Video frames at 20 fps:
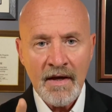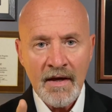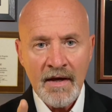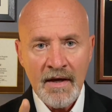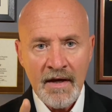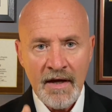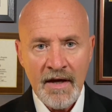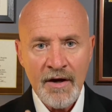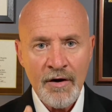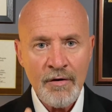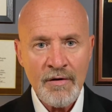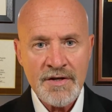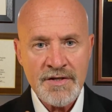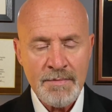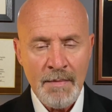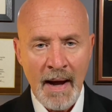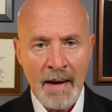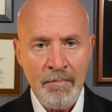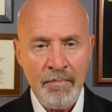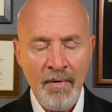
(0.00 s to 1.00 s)
here is
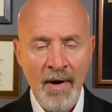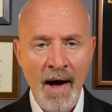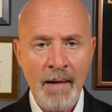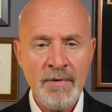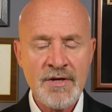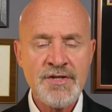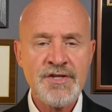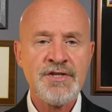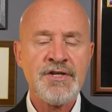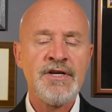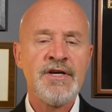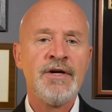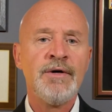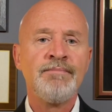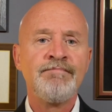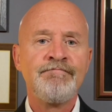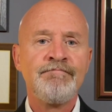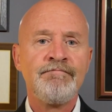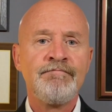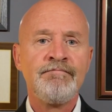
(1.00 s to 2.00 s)
my promise to you.
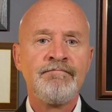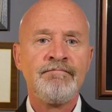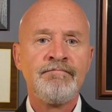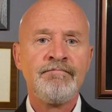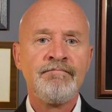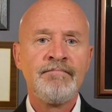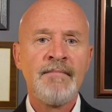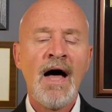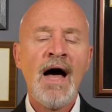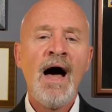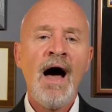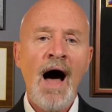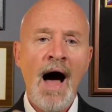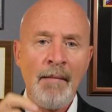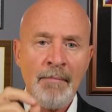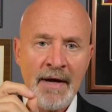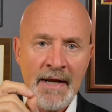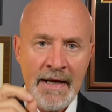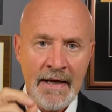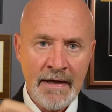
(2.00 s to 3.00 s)

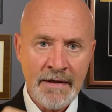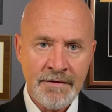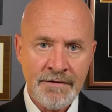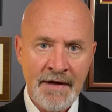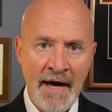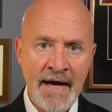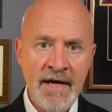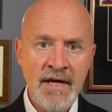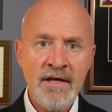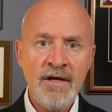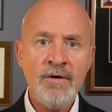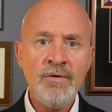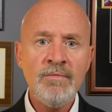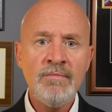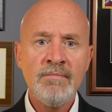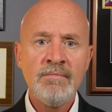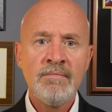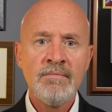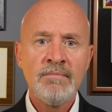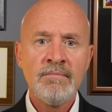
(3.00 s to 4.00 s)
I'm going to indict you.
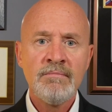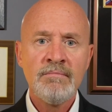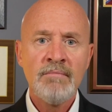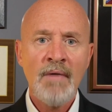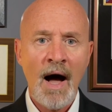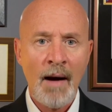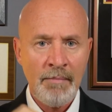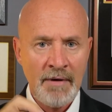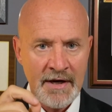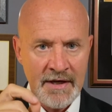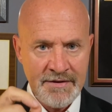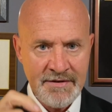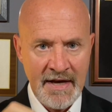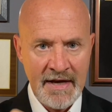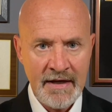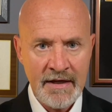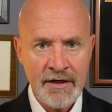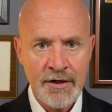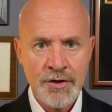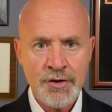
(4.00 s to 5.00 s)
I'm going to
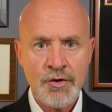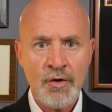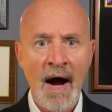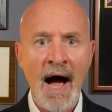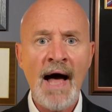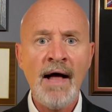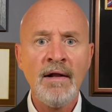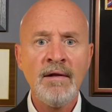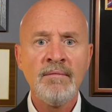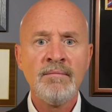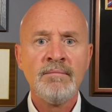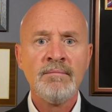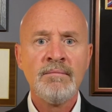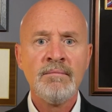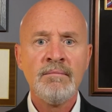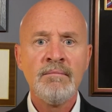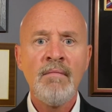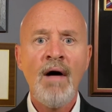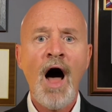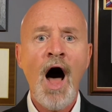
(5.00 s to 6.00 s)
take you to trial.
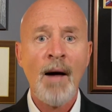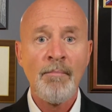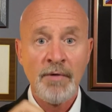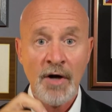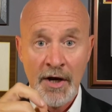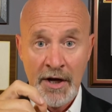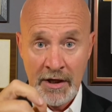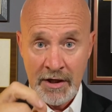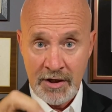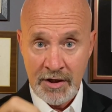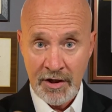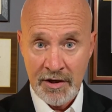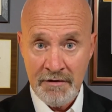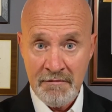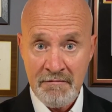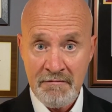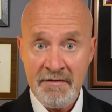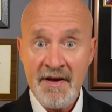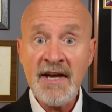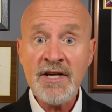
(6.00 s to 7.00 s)
I'm going to
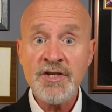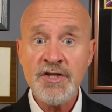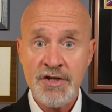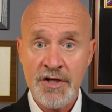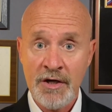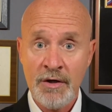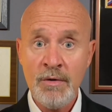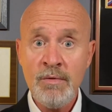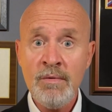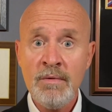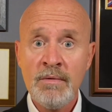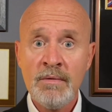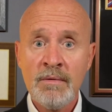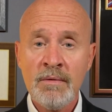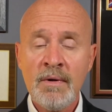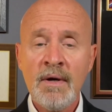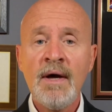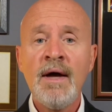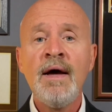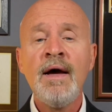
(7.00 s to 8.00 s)
convict you.
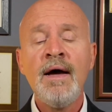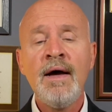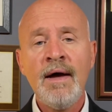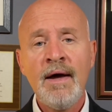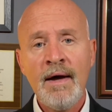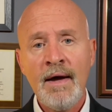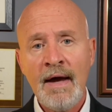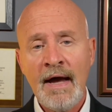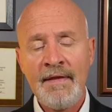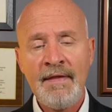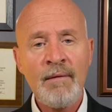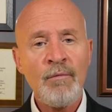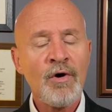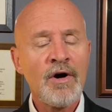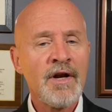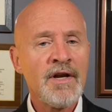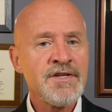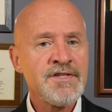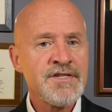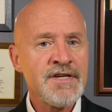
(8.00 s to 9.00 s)
And then we're
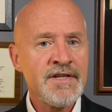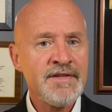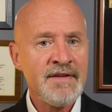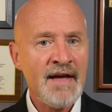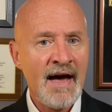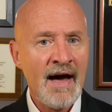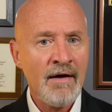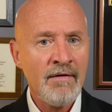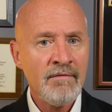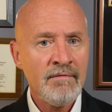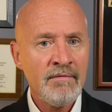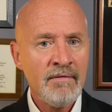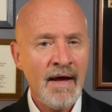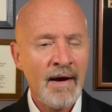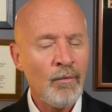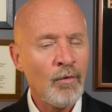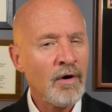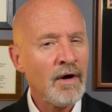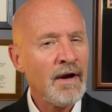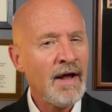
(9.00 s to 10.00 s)
going to sit down
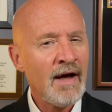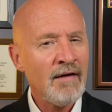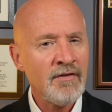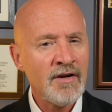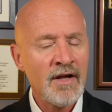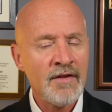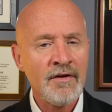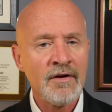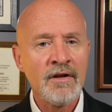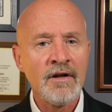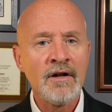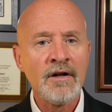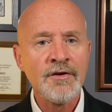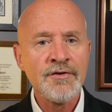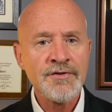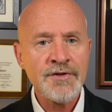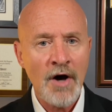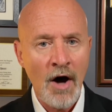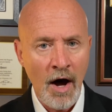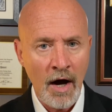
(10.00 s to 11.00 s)
and we're going to have another little
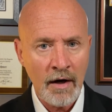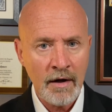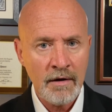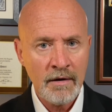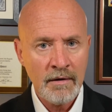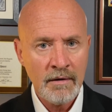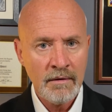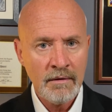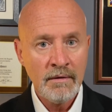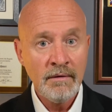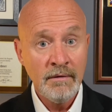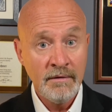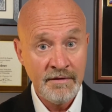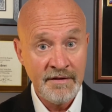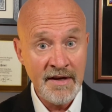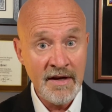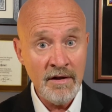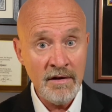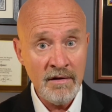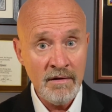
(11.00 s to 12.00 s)
talk.
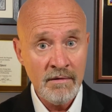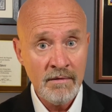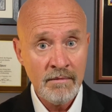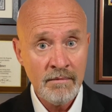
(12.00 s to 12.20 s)
Deal?